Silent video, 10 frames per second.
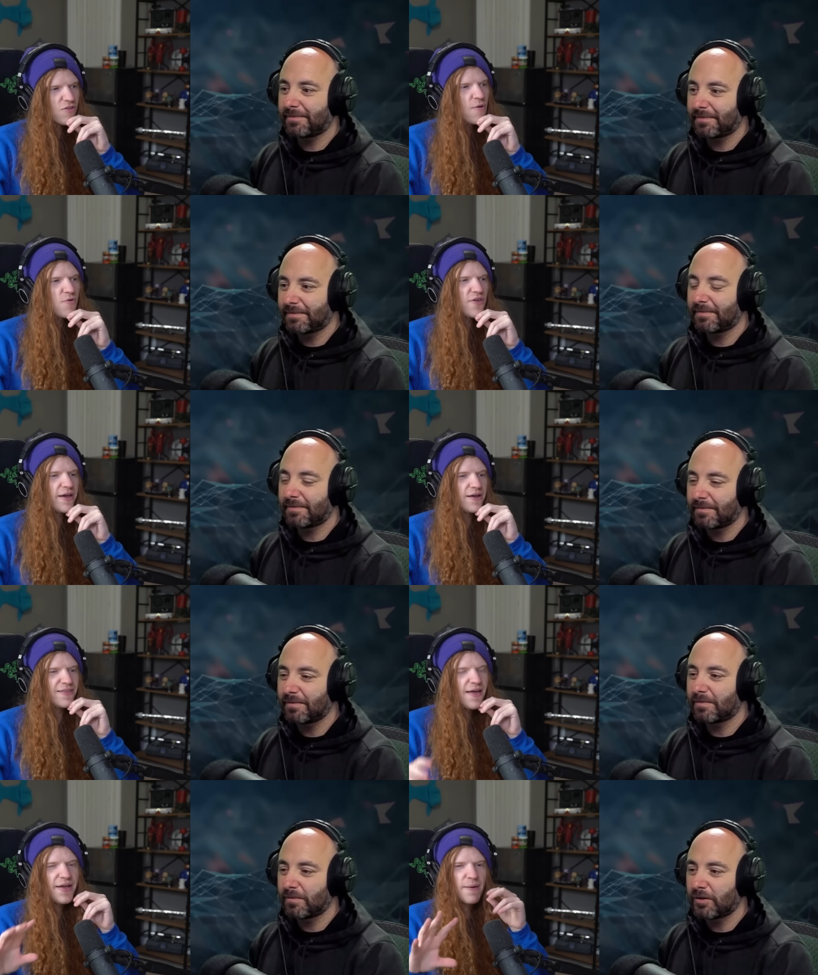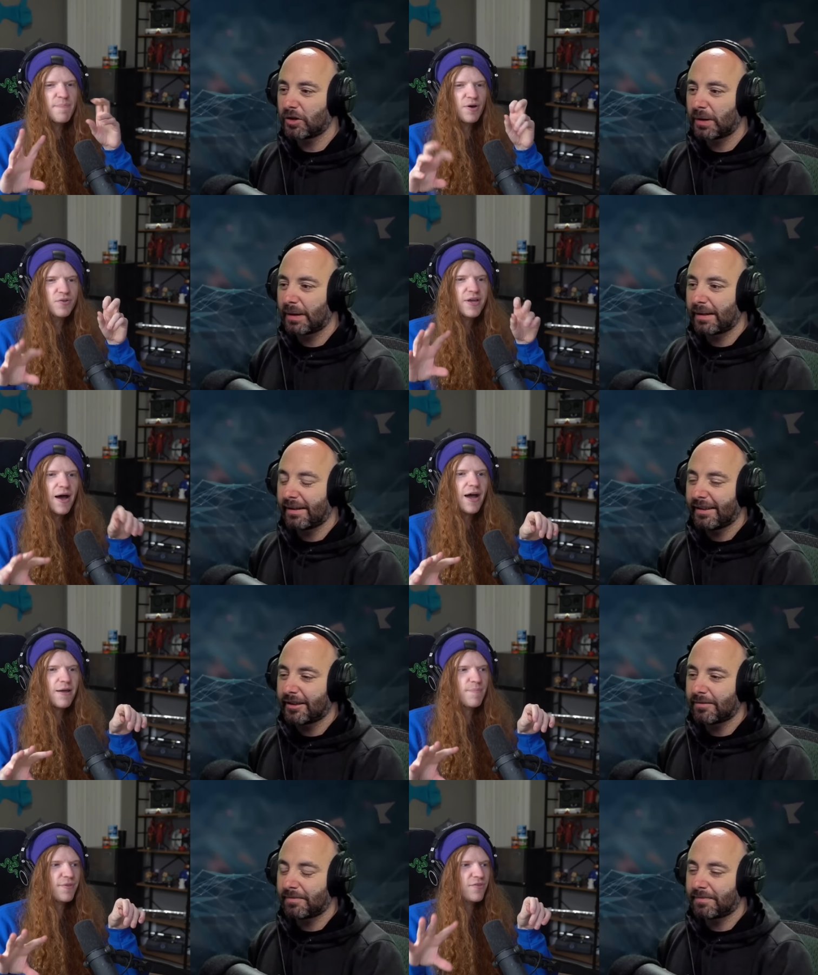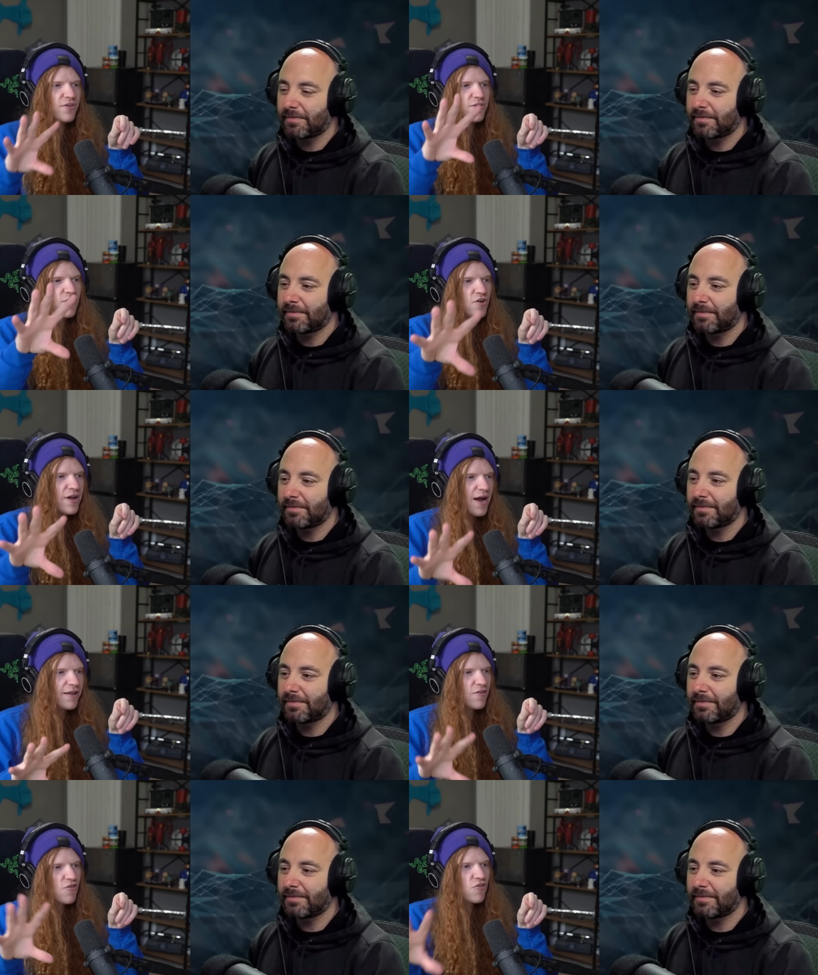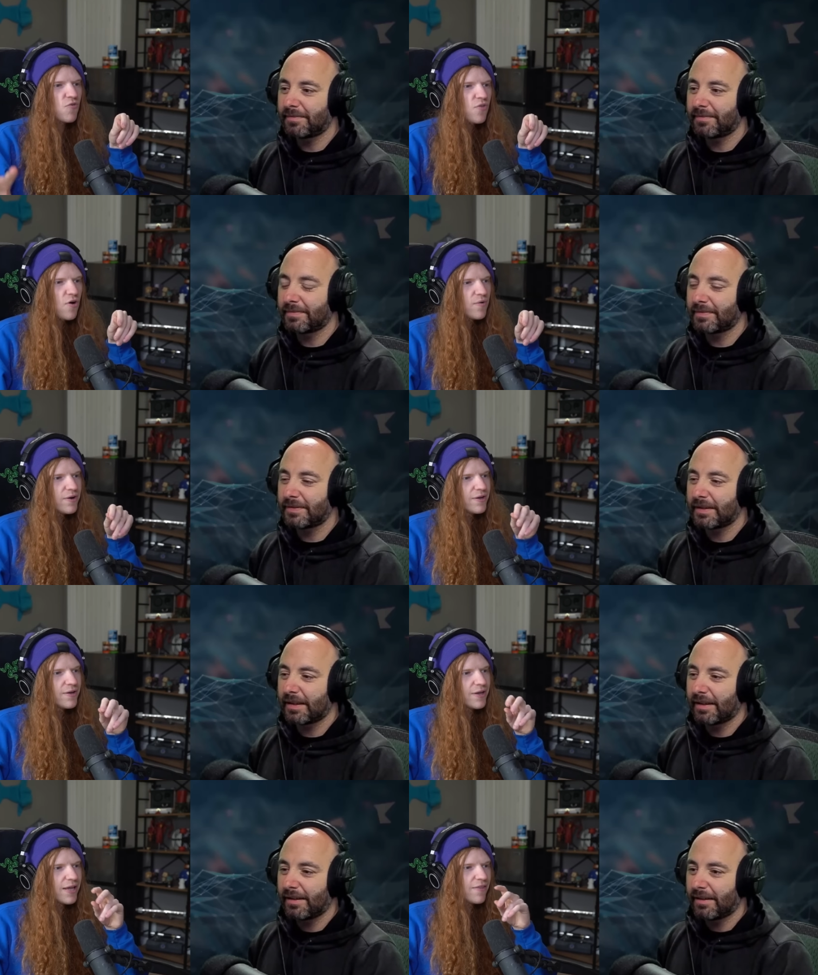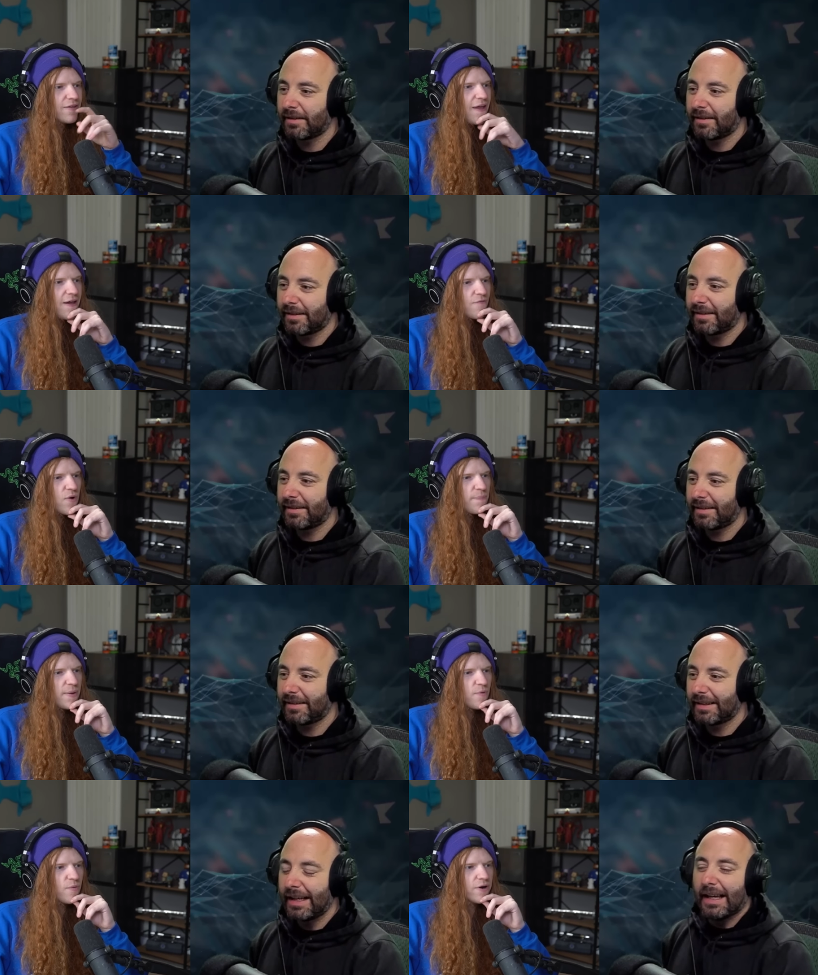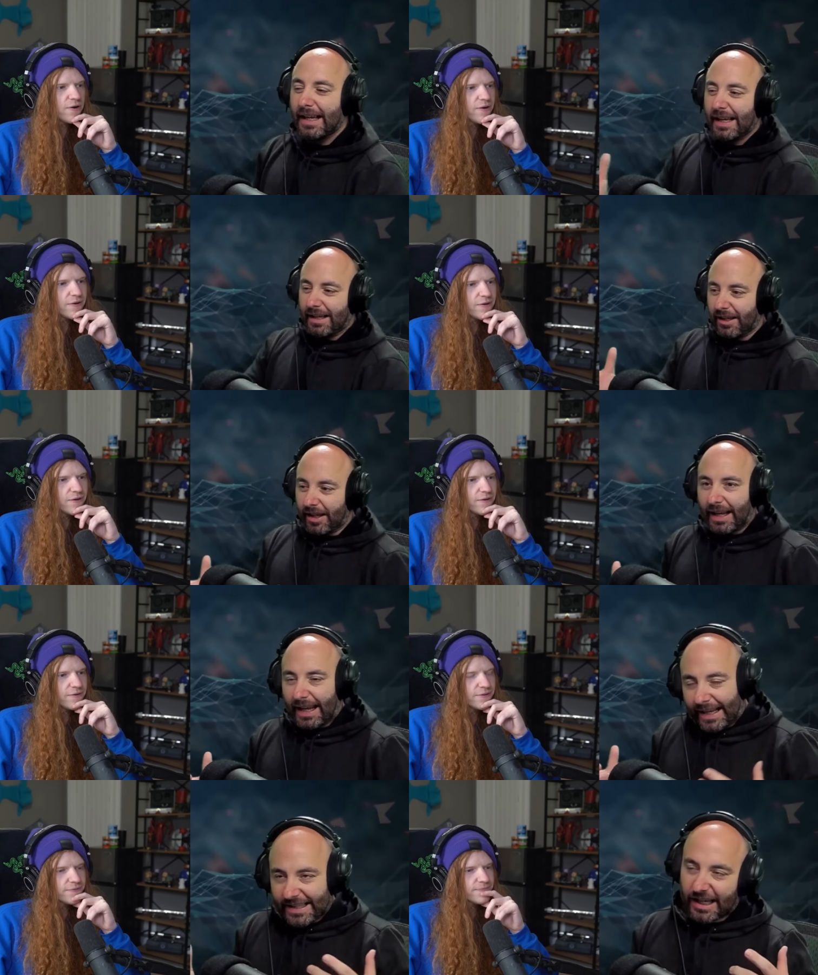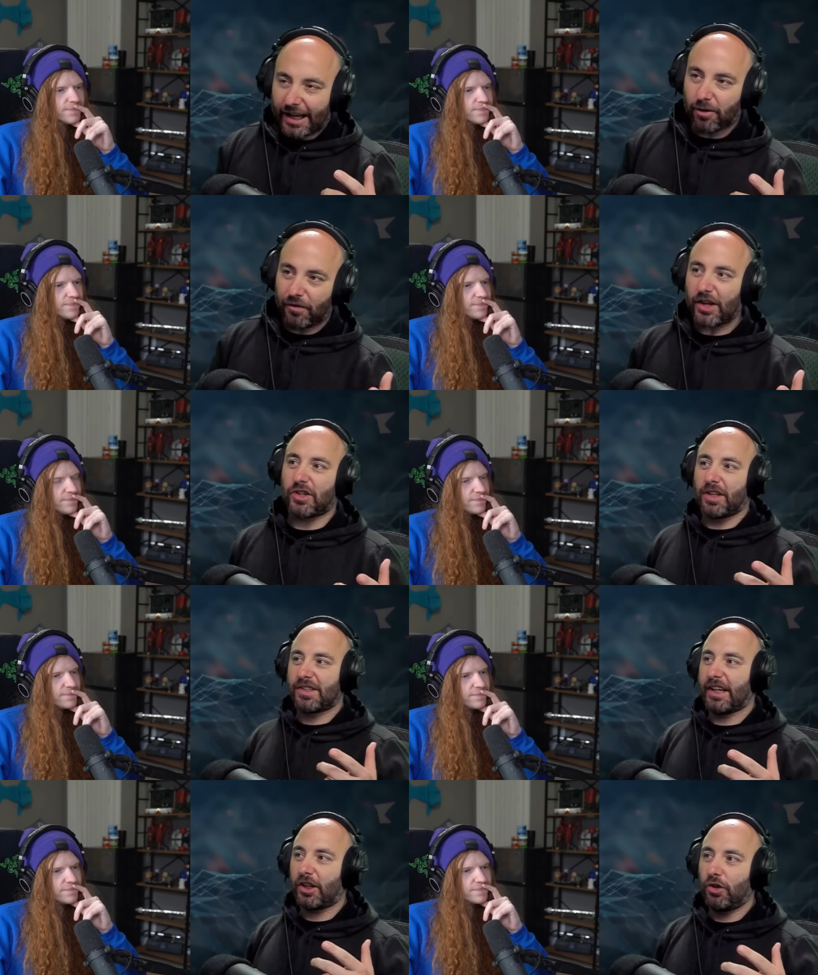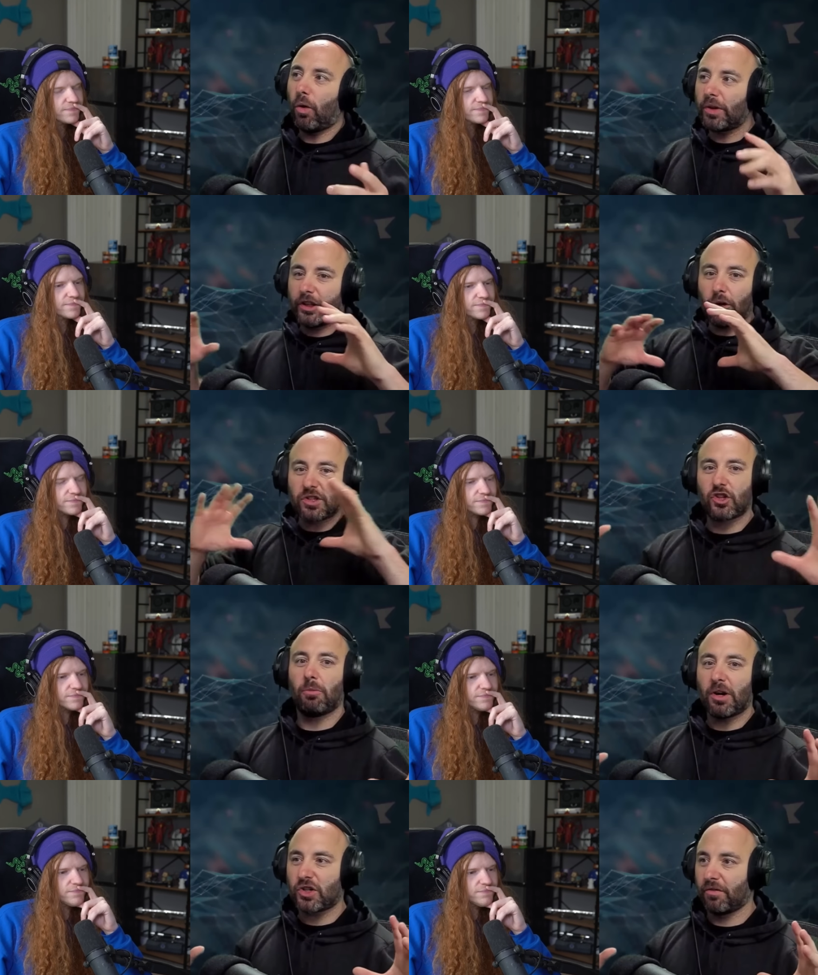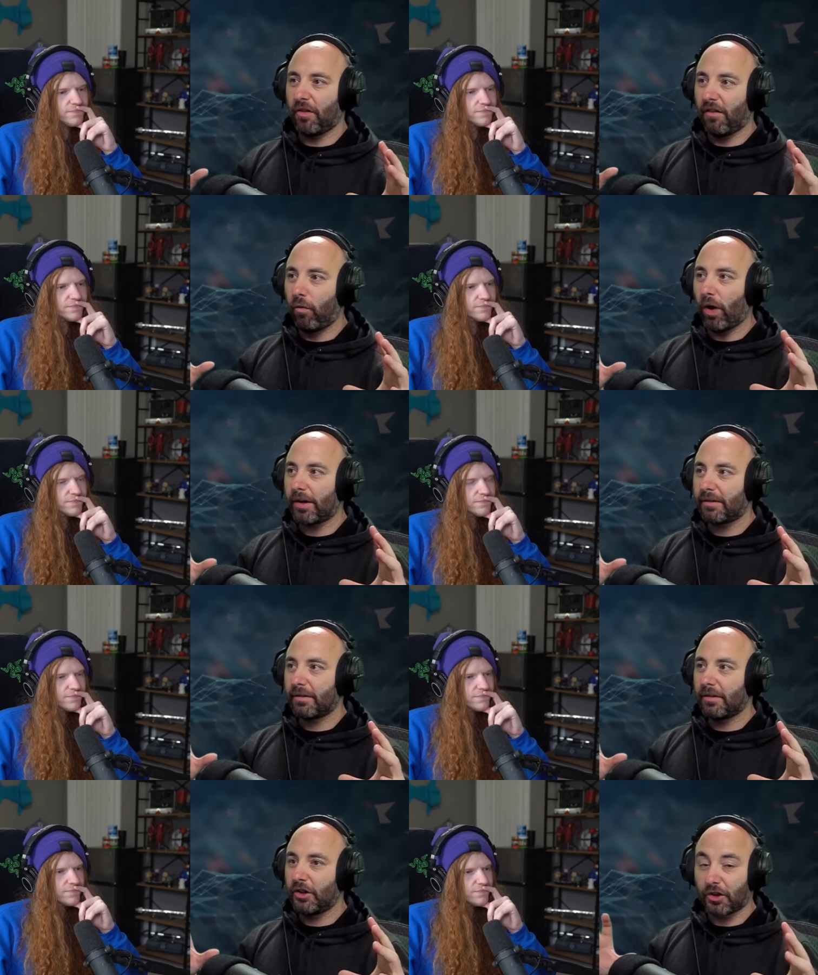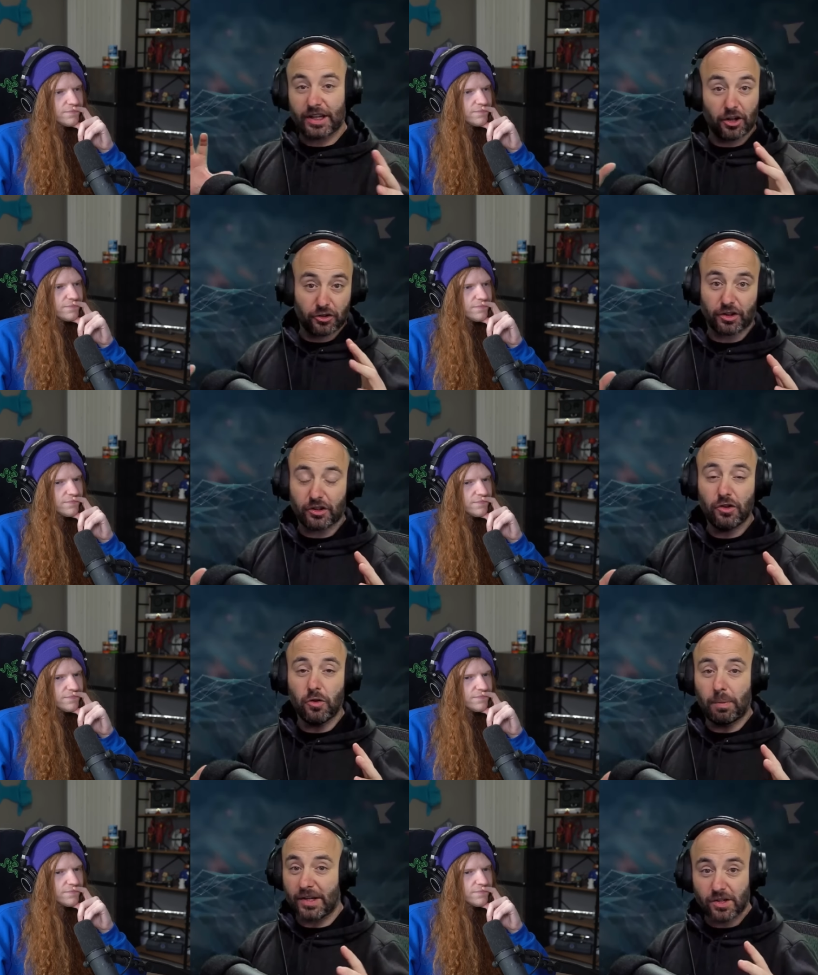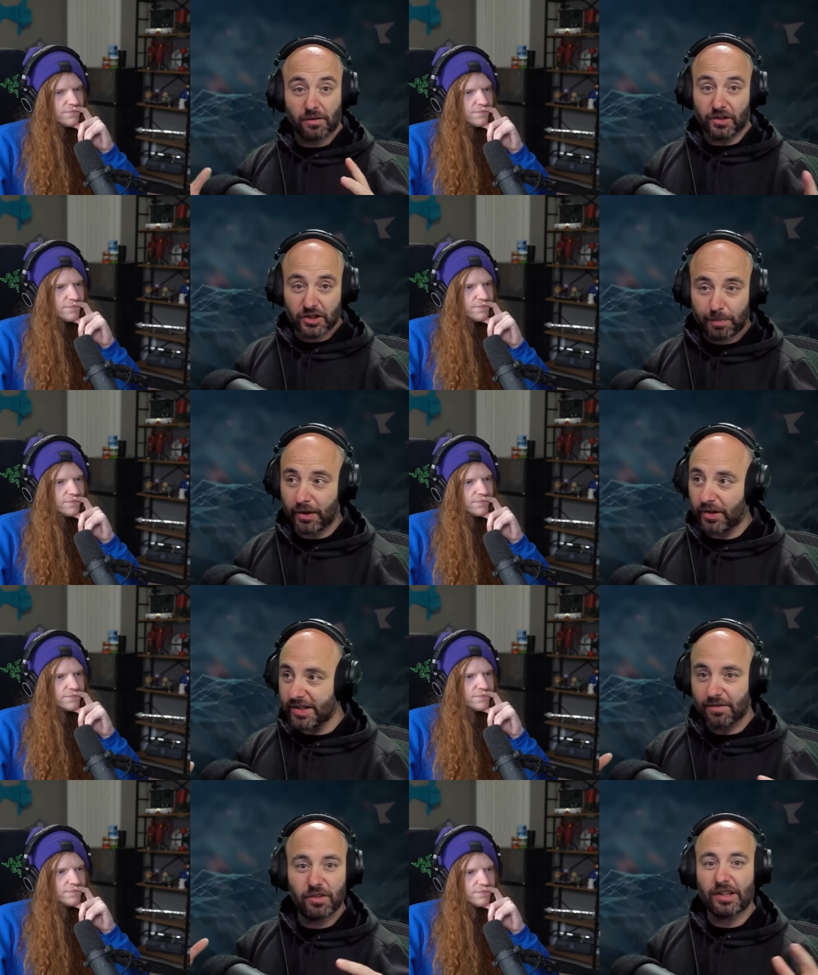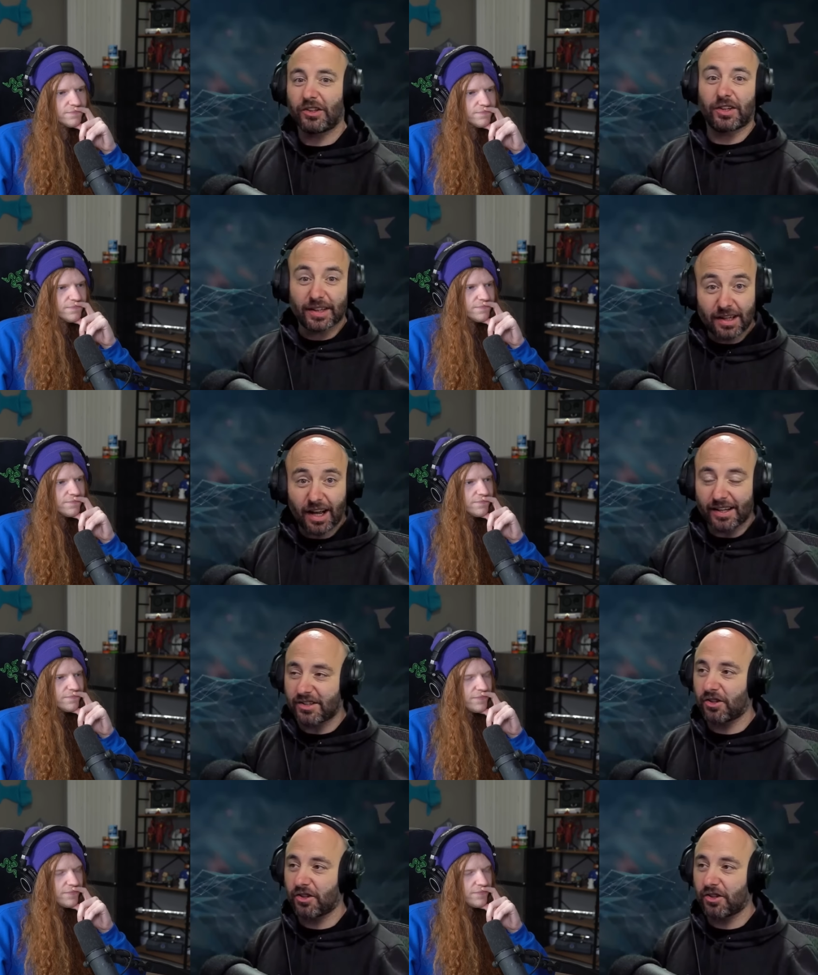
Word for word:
Speaker 1: It's almost like a not like a build guide, but you know, you could kind of pseudo get a take of what people were.
Speaker 2: And it's kind of refreshing because like you only know so much of of what your character could do based off your experience if you didn't look at a guide.